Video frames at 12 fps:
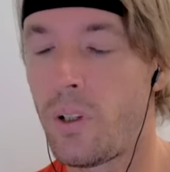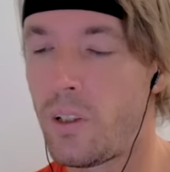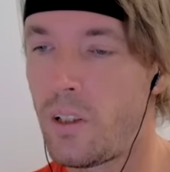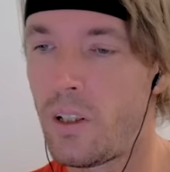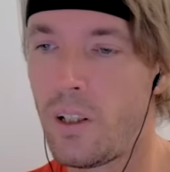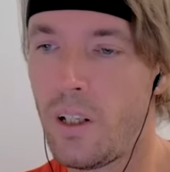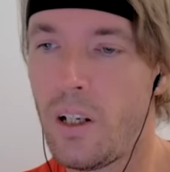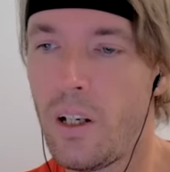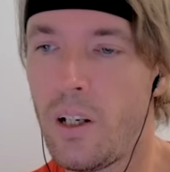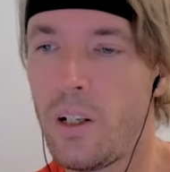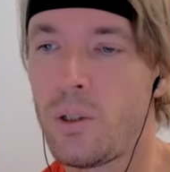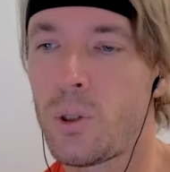And
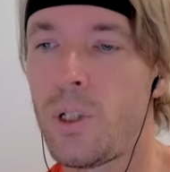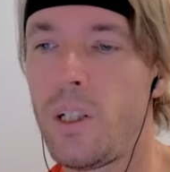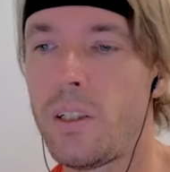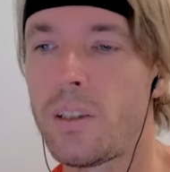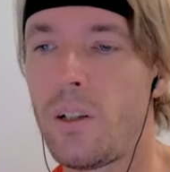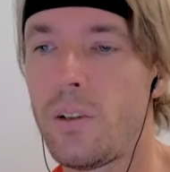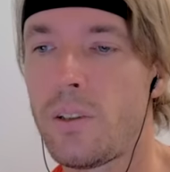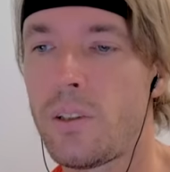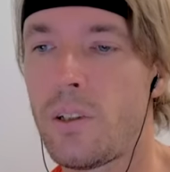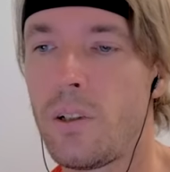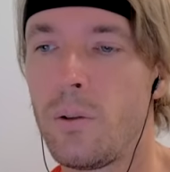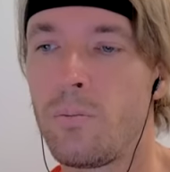she is
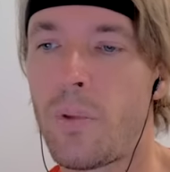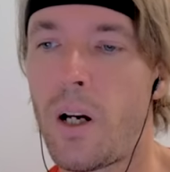also,